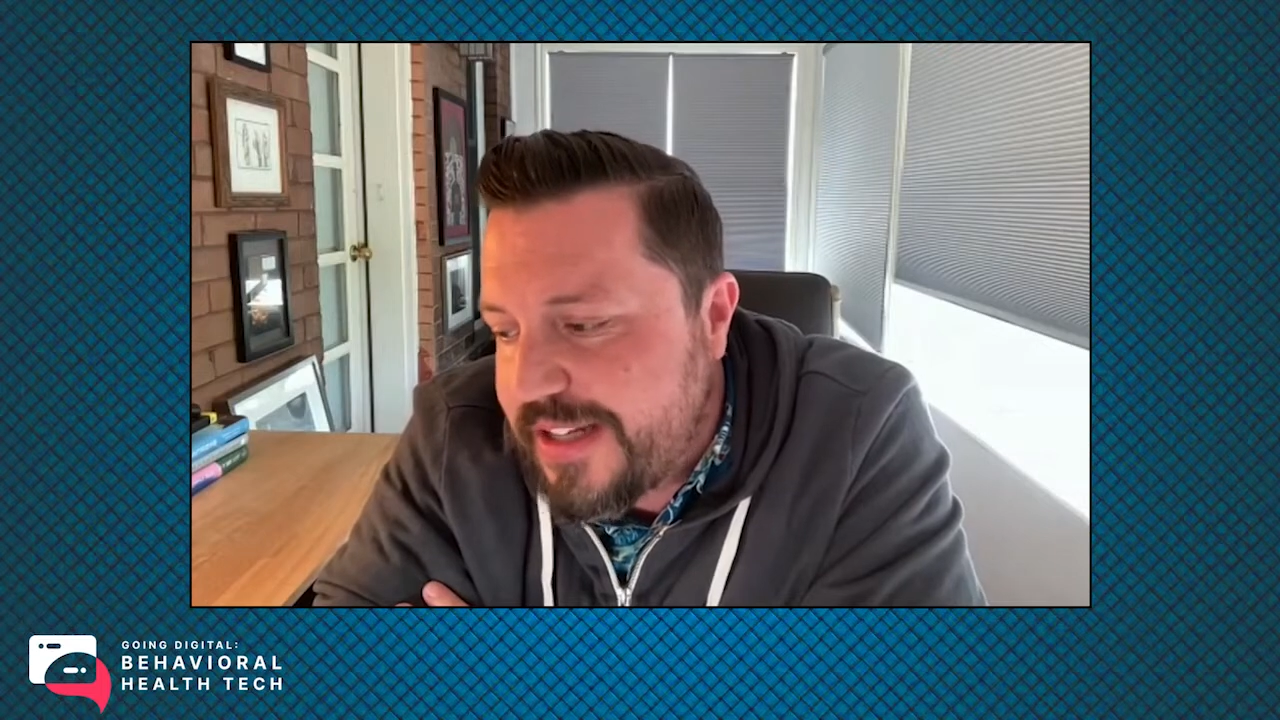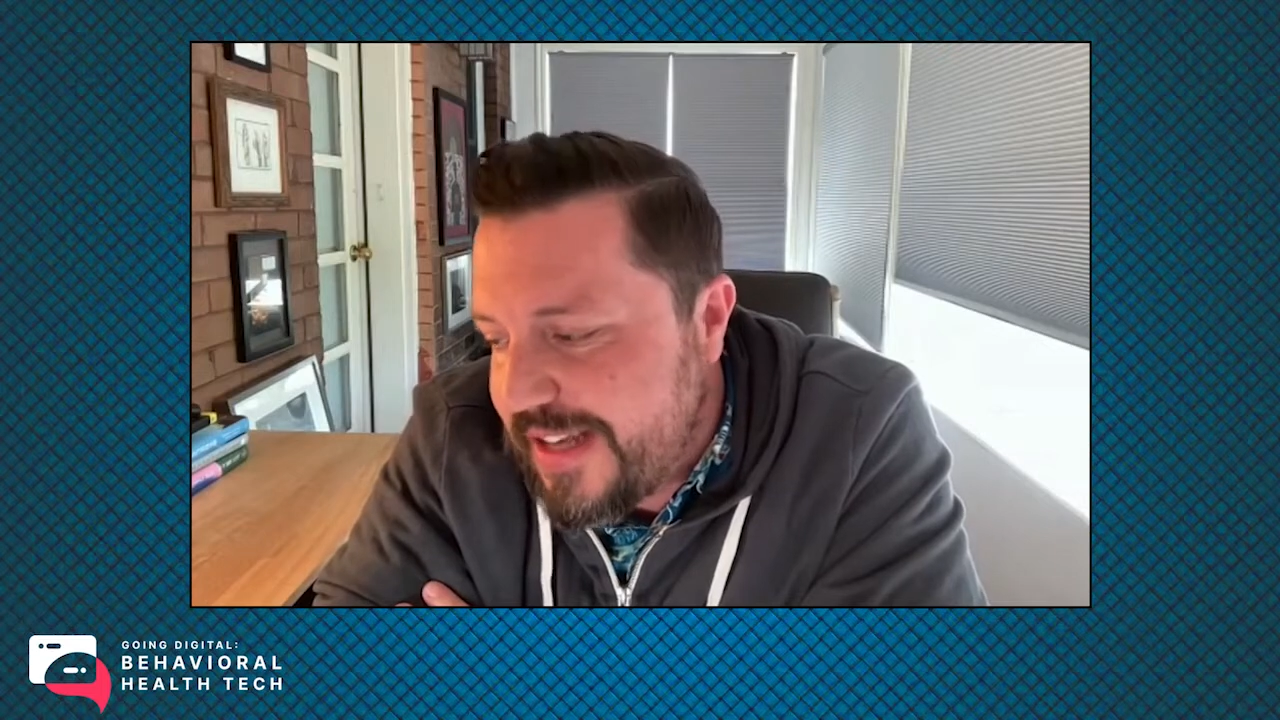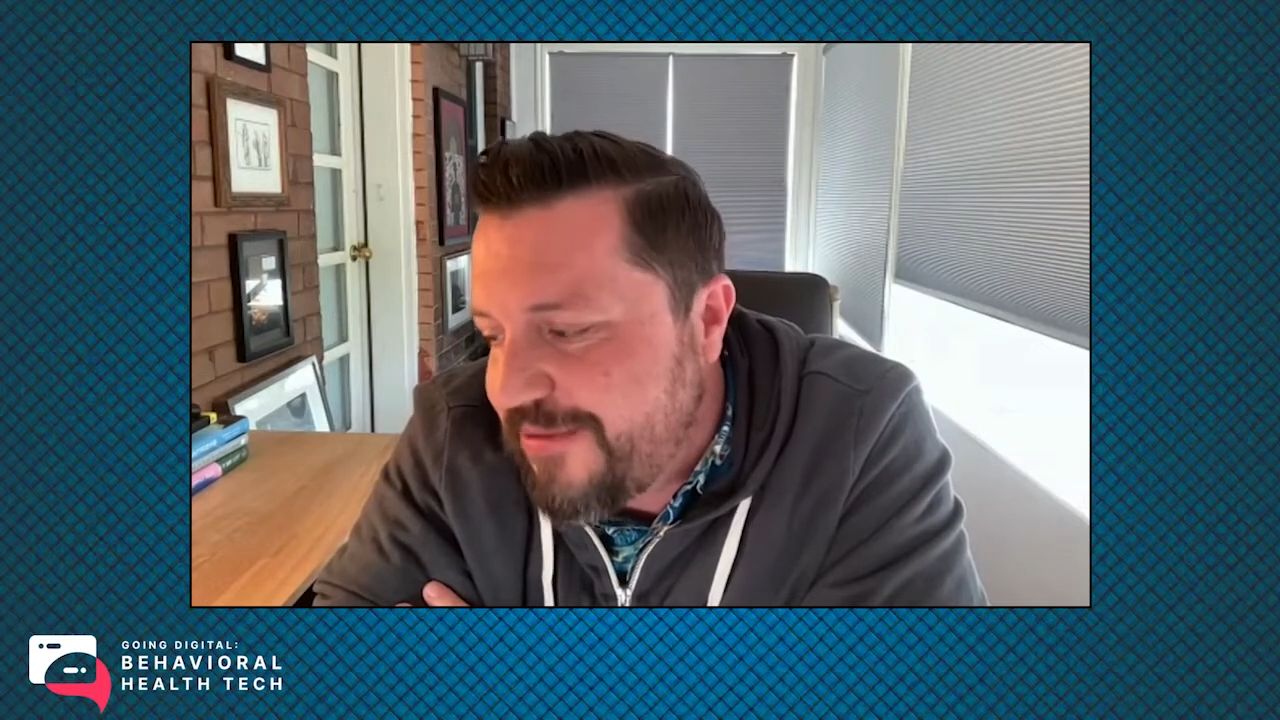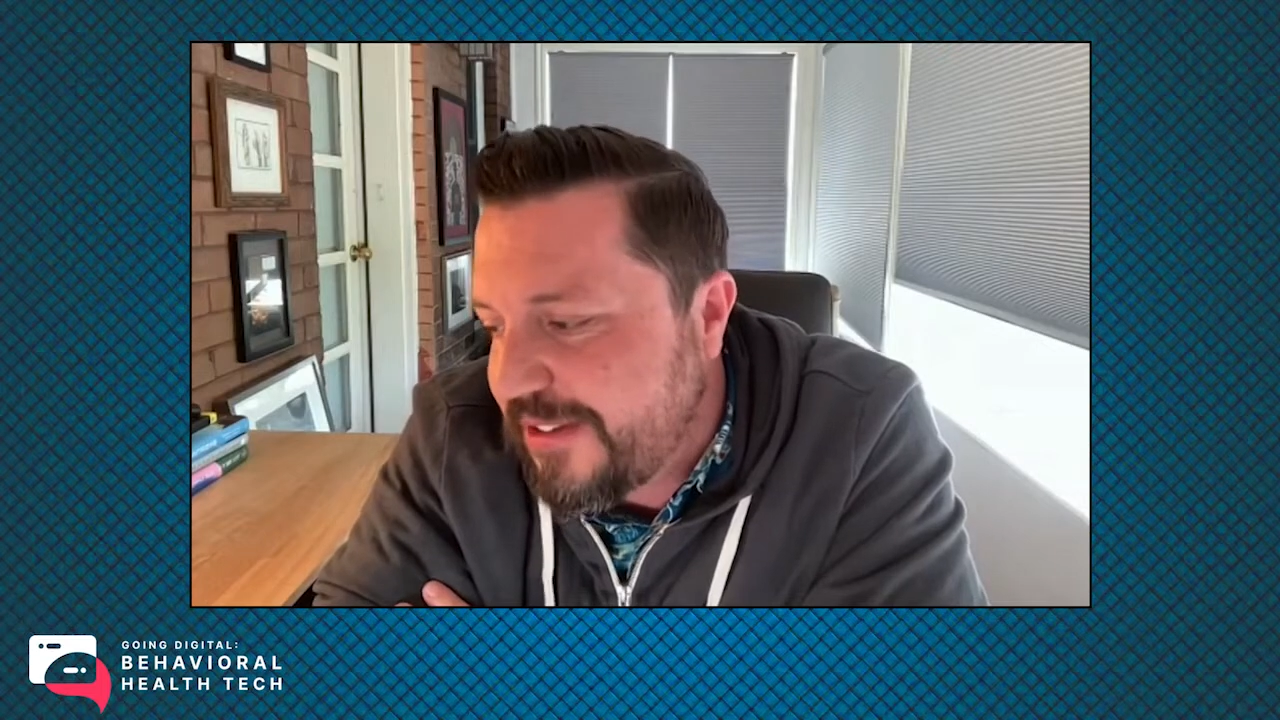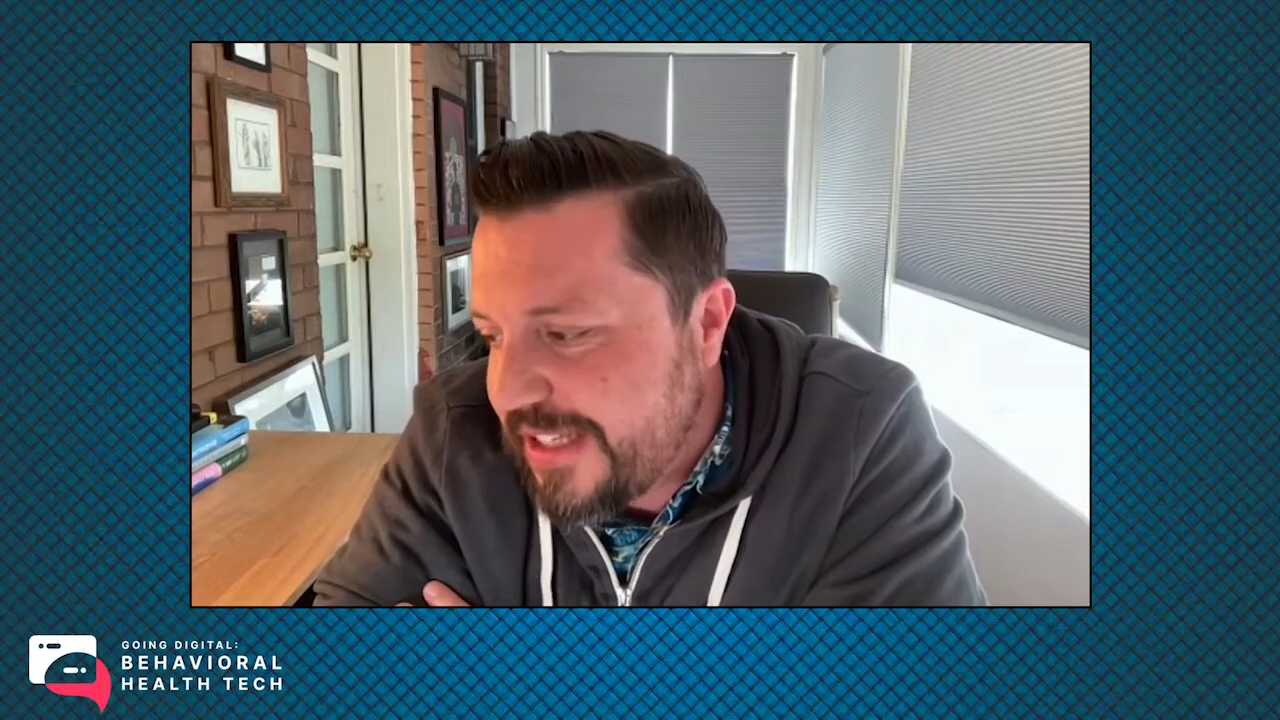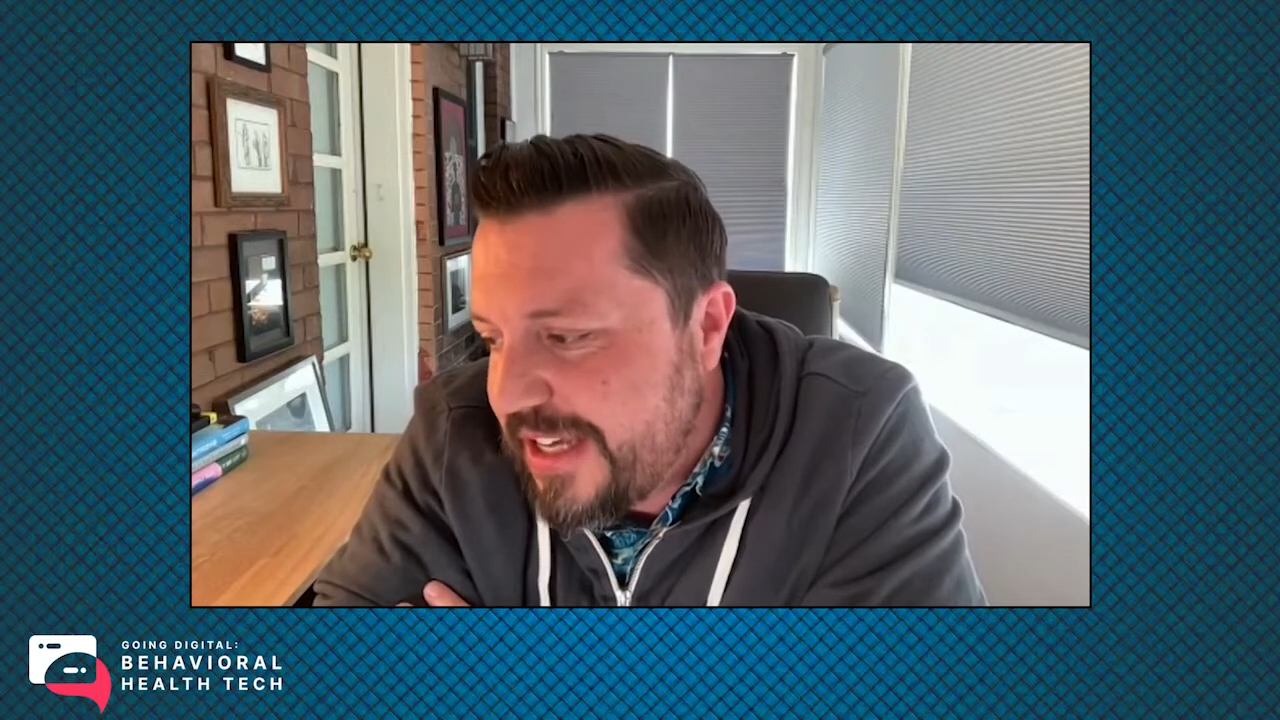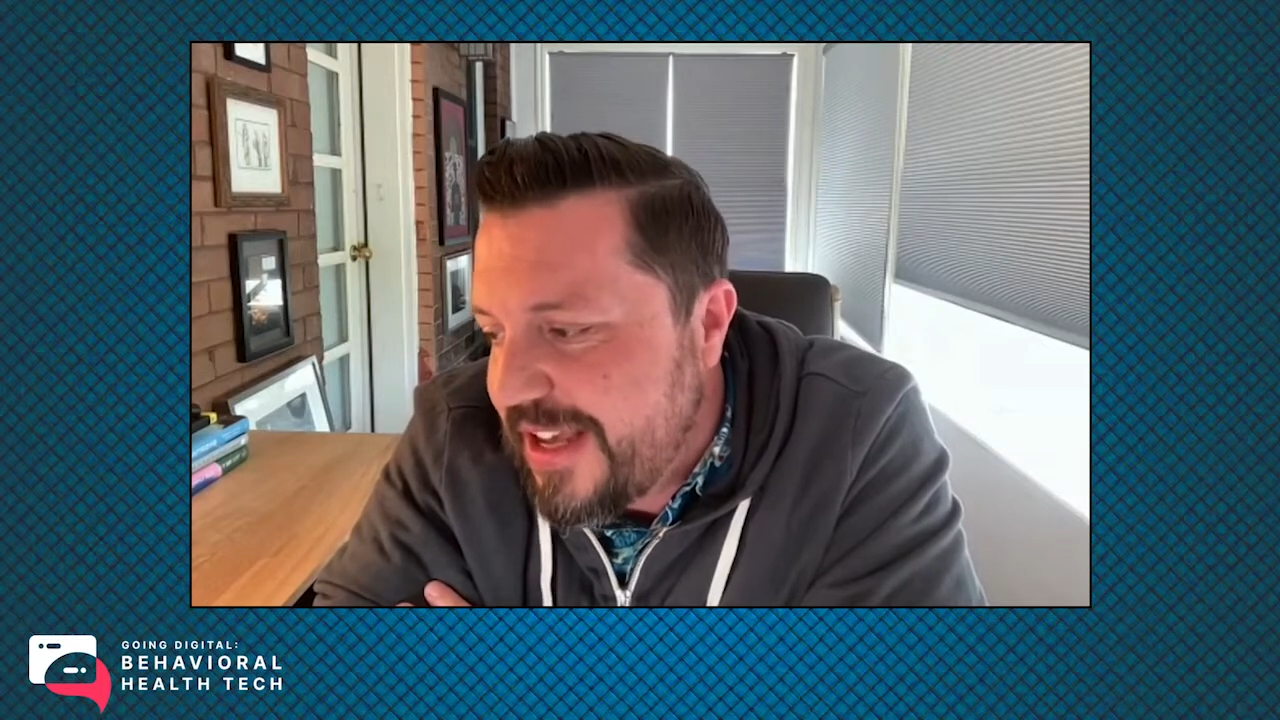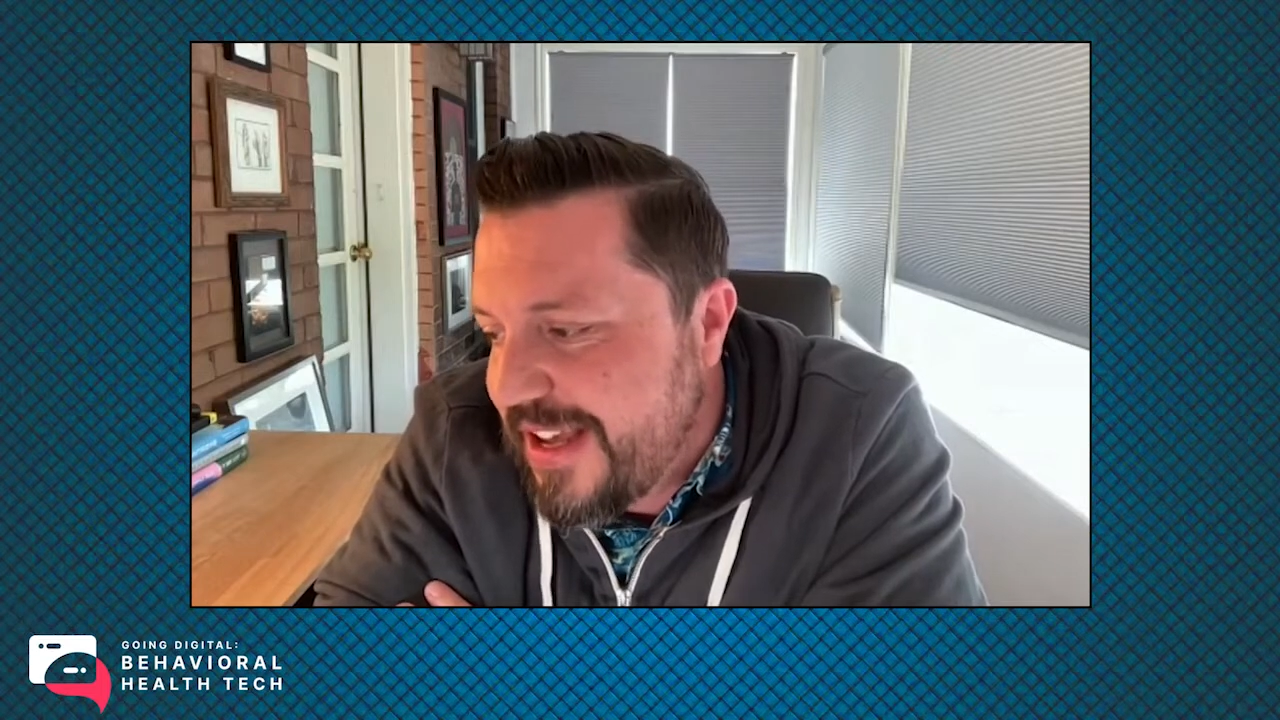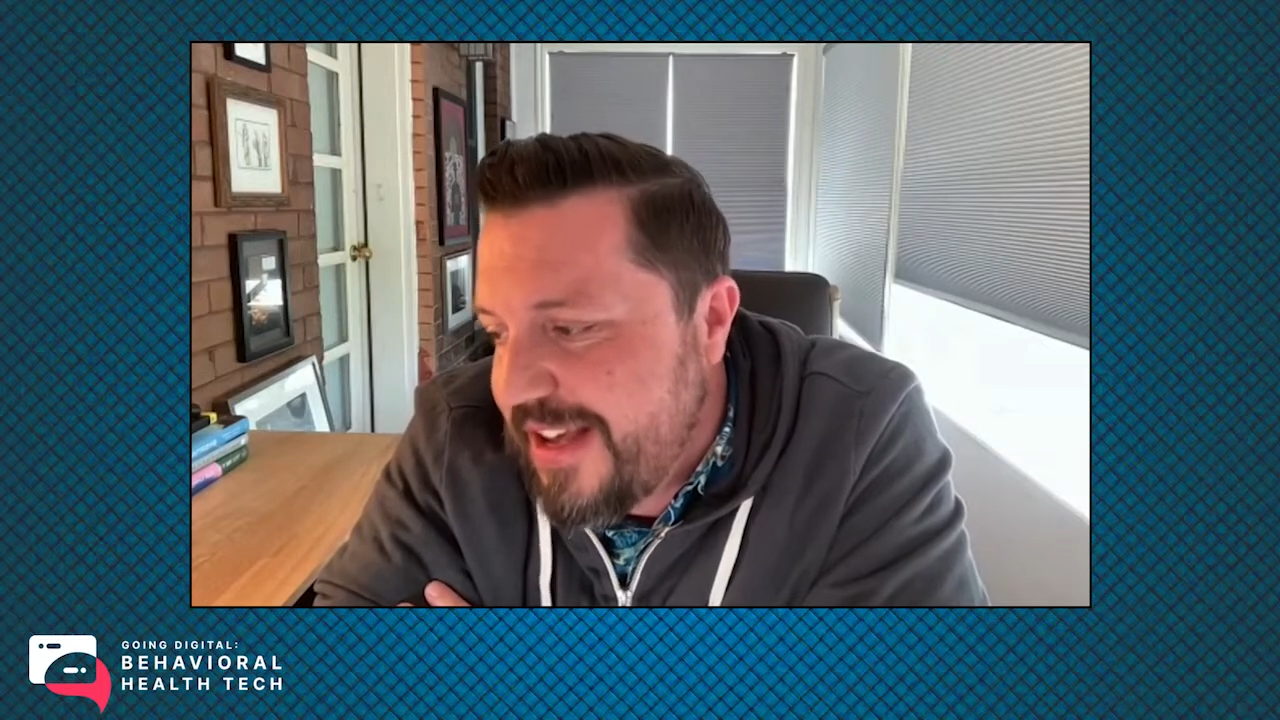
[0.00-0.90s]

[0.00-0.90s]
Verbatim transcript: I definitely